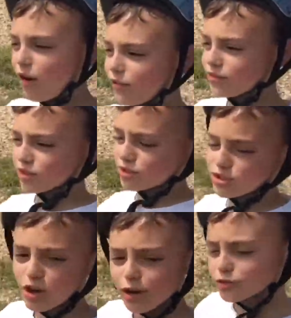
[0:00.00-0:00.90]
i
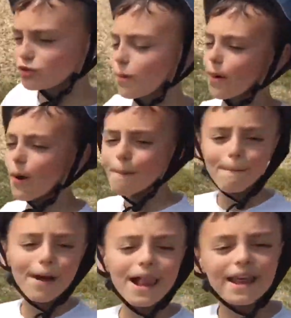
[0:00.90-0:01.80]
just showed you about a
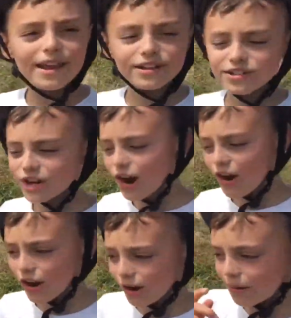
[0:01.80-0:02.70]
million
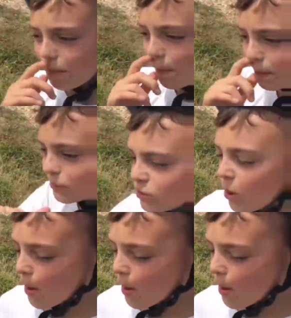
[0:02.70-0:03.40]
times.